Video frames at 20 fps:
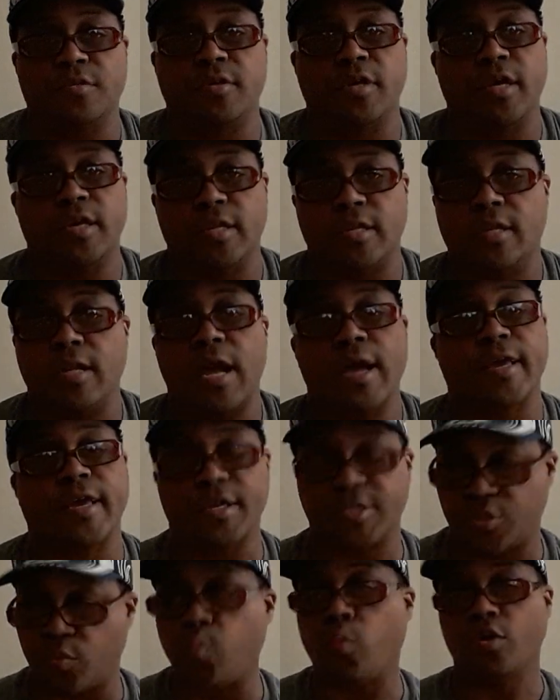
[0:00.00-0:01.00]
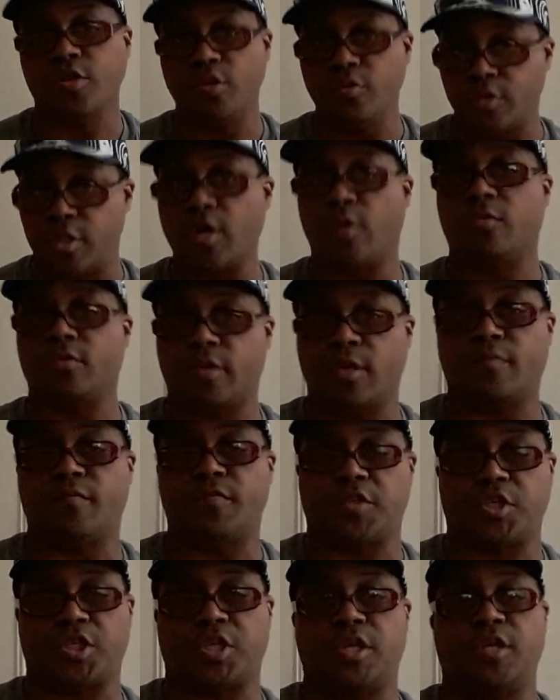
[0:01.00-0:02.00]
to her. And I guess when you don't give
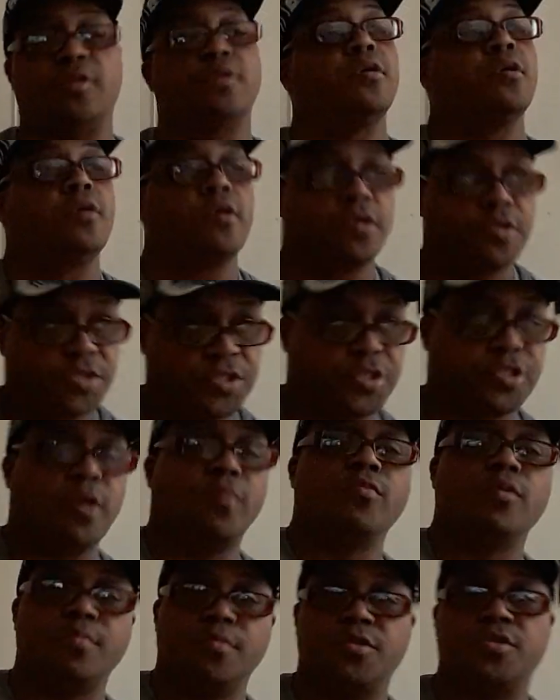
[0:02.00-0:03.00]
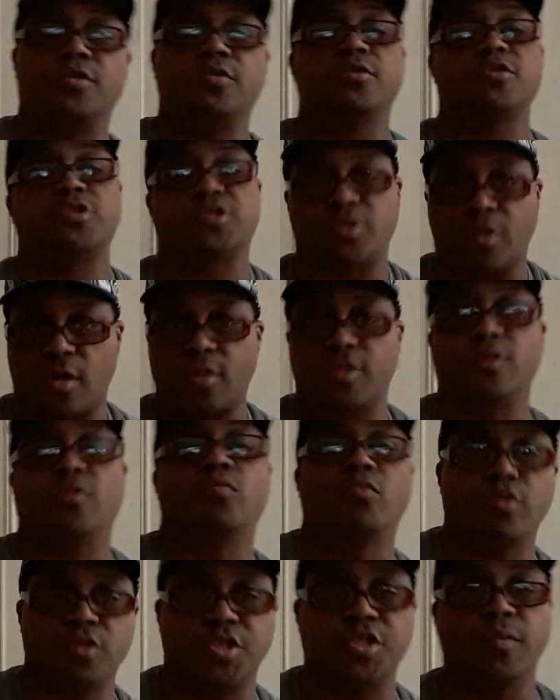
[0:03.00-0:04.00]
a shit, some women start to
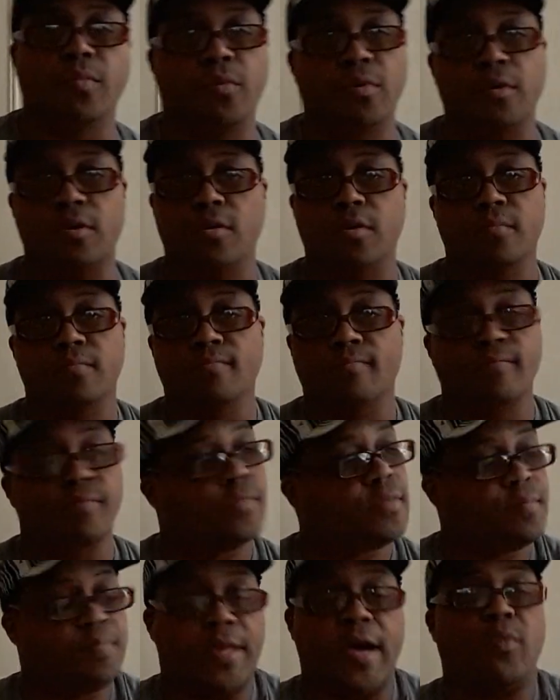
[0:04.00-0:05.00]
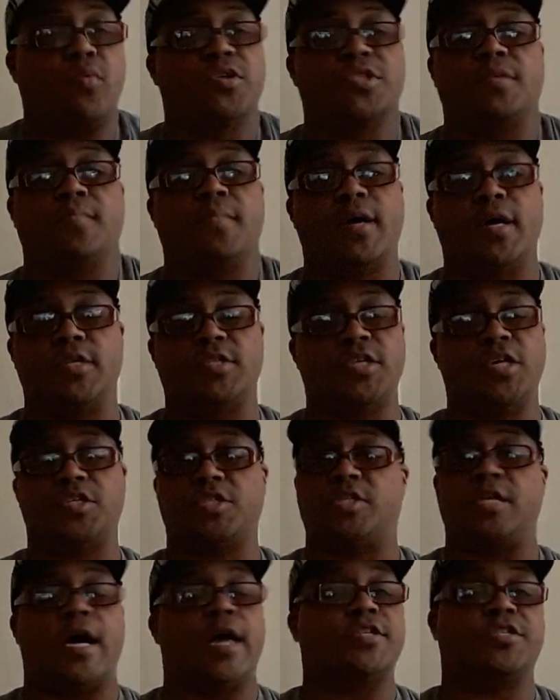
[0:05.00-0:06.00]
want you more. That wasn't my
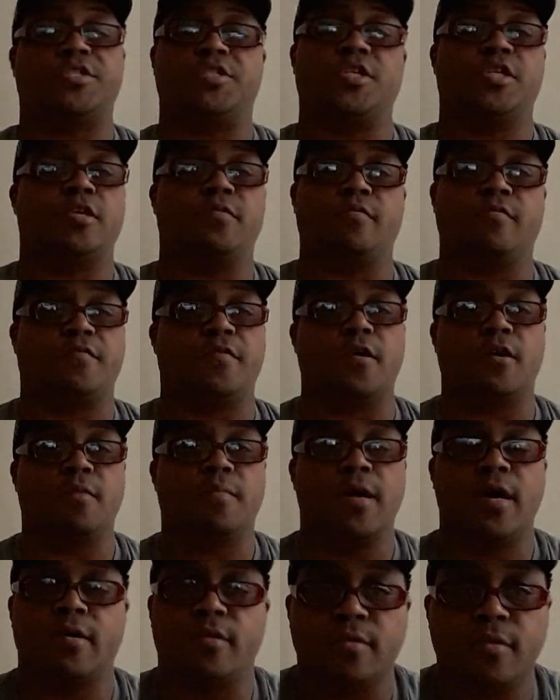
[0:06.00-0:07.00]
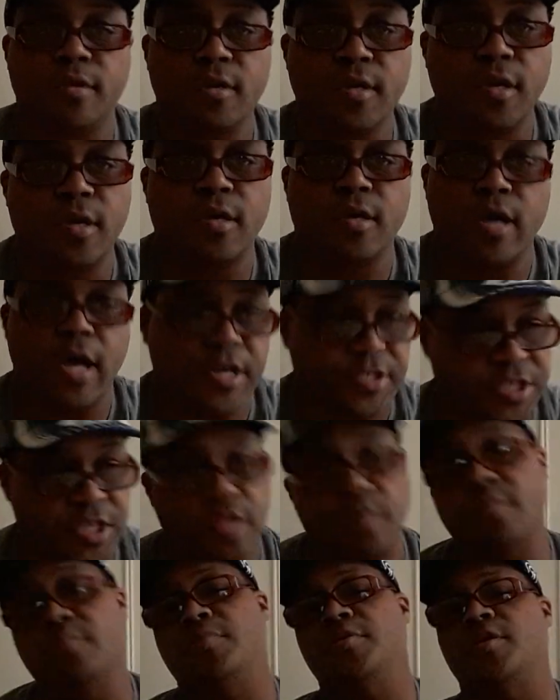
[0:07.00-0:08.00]
intention. I just didn't give a fuck about her. I
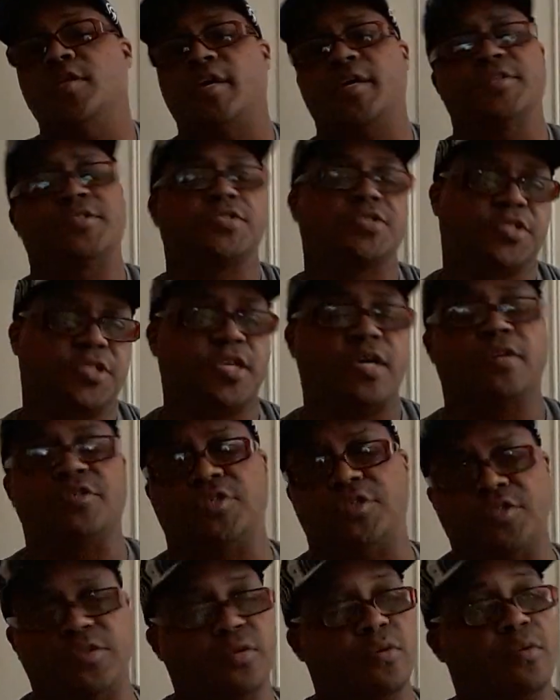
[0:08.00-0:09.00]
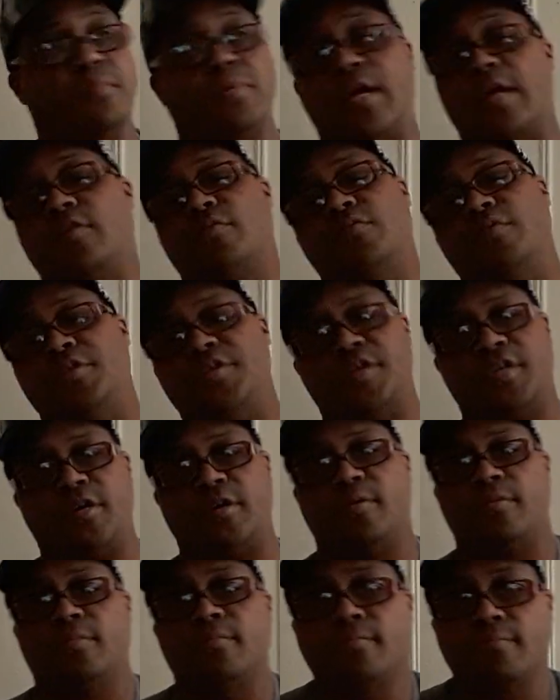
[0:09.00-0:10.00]
said, let me be nice and see how she's doing, but I don't really
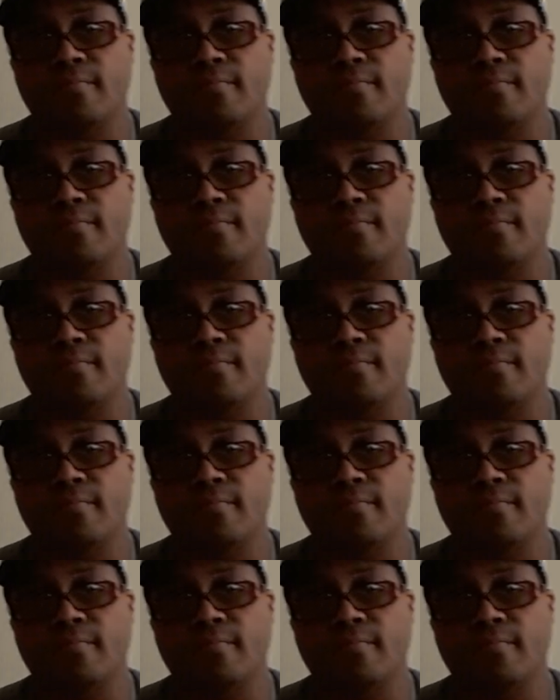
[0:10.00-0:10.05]
care.